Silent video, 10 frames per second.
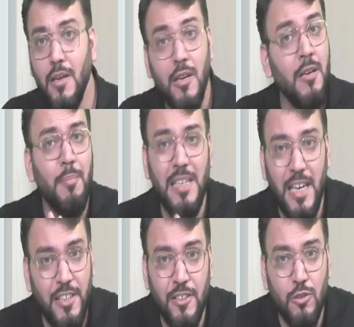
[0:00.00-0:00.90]
But
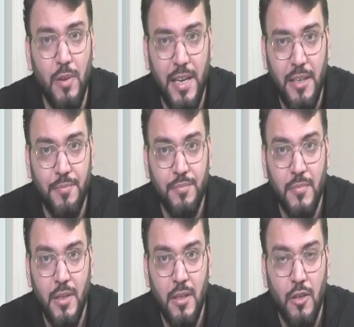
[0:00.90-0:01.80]
nothing to worry.
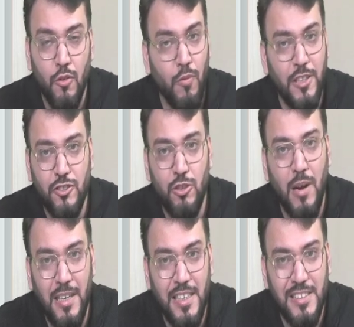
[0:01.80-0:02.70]
Once you
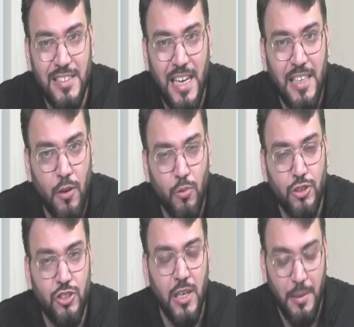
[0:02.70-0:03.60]
understand the
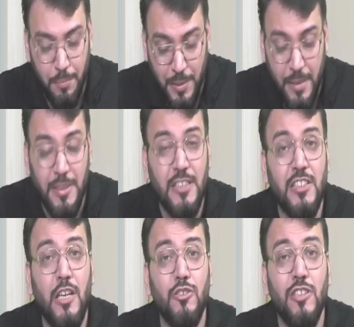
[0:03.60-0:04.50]
question, believe me, the
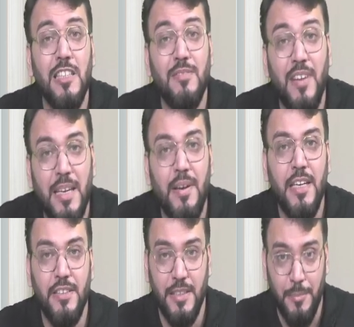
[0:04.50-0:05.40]
solution is very, very
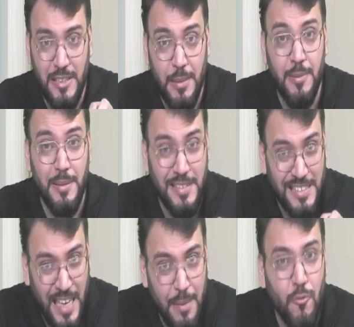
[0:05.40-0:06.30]
easy. The
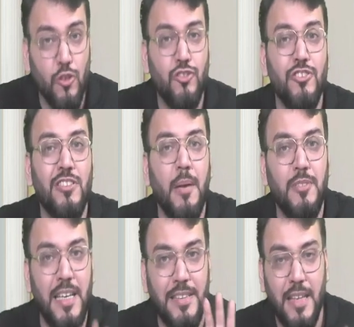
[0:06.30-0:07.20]
same questions comes
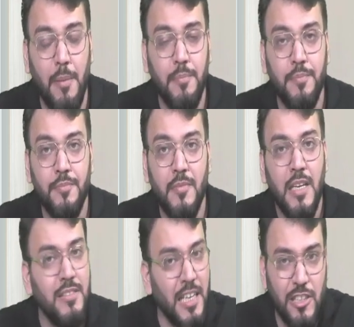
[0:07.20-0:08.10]
in exam.
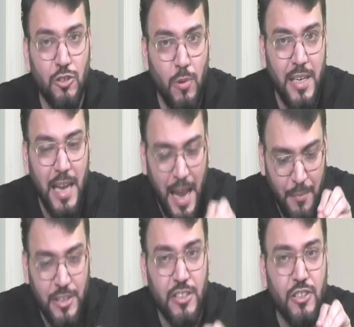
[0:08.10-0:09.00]
Nothing to worry. I
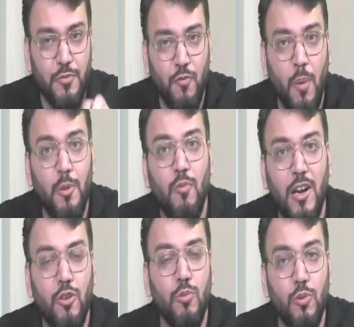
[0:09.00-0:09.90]
will just inform you
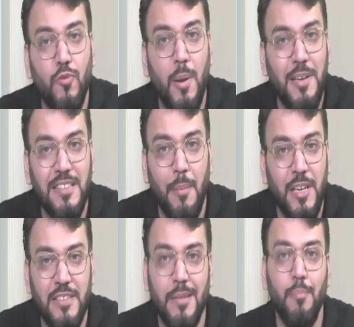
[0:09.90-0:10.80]
what to do from
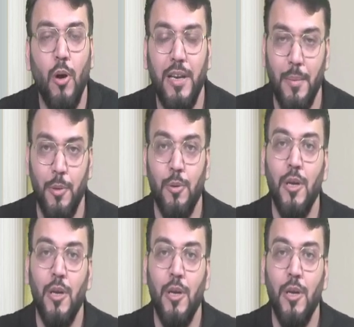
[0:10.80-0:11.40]
examination point of view.